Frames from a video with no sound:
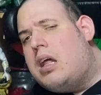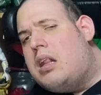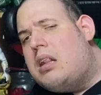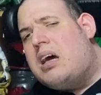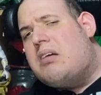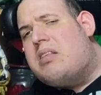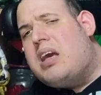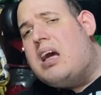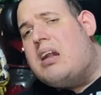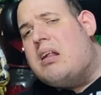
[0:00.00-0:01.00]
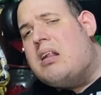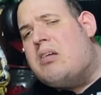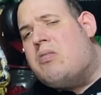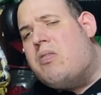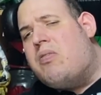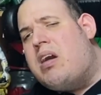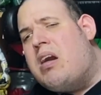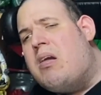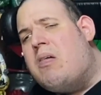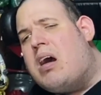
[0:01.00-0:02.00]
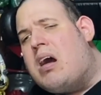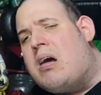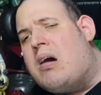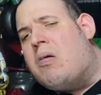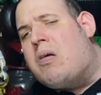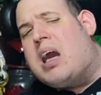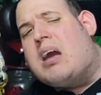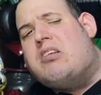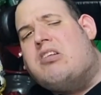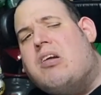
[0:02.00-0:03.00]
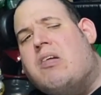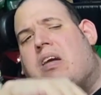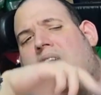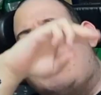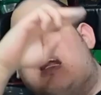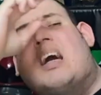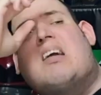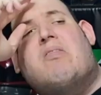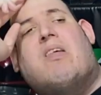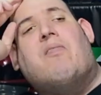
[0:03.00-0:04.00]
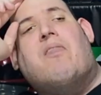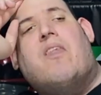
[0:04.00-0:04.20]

That's the end of this review, and I'll catch you in the next one.